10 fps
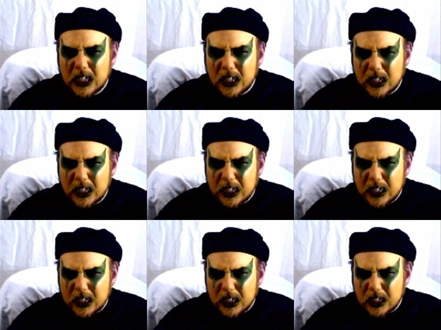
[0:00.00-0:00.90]

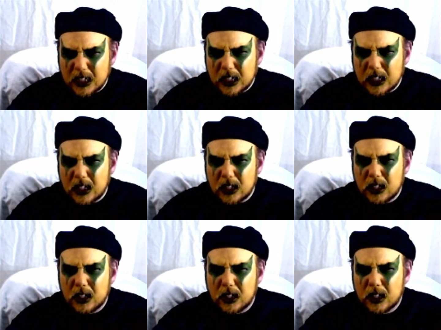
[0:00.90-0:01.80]

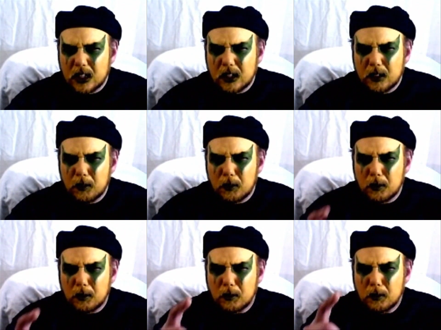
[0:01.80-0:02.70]

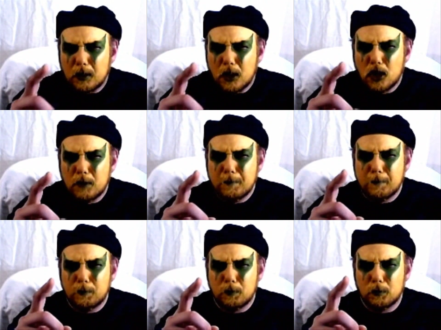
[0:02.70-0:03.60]

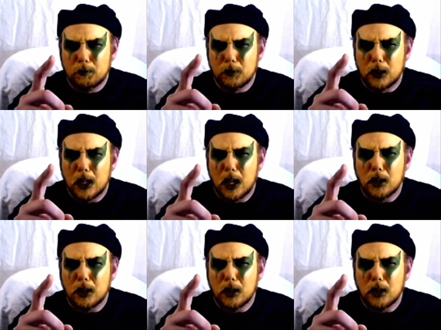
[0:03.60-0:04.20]
Nothing is said.